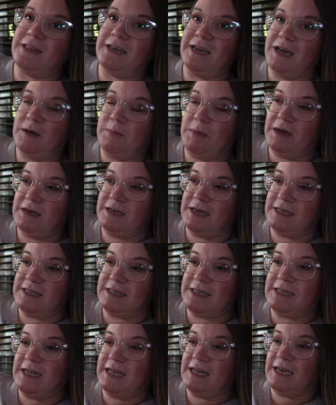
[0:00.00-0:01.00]
thing about
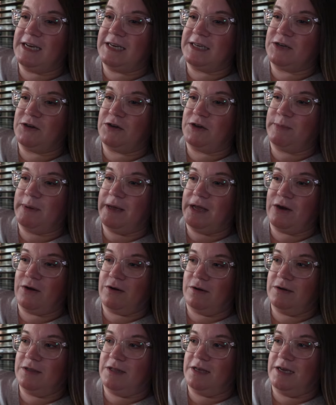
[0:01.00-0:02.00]
Daisy needing to go to bed
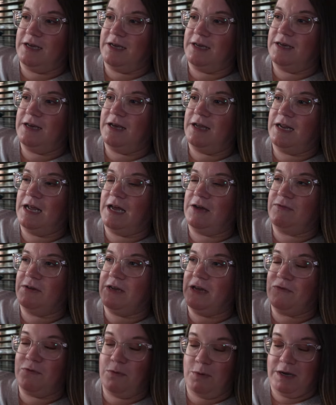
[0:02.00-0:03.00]
early and
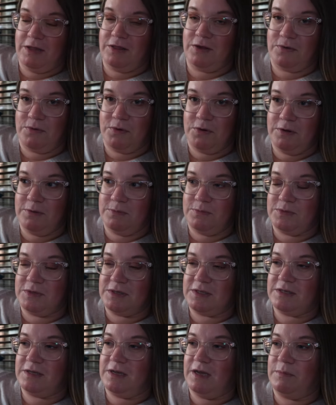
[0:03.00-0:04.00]
having everyone in their rooms
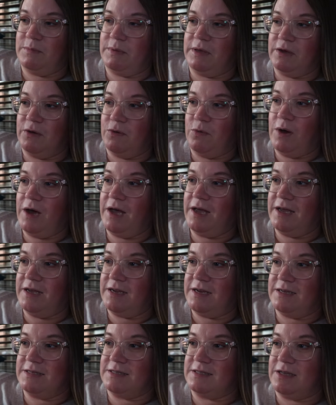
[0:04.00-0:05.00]
and being
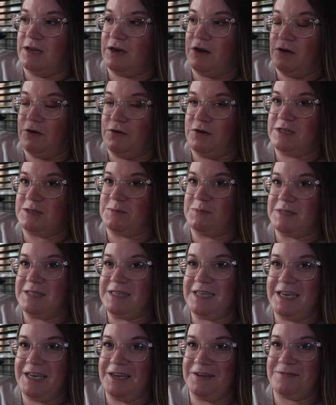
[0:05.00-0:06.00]
quiet is that on Christmas
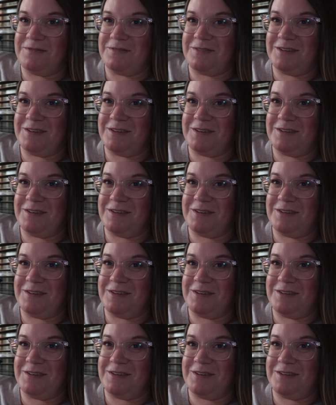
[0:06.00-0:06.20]
Eve,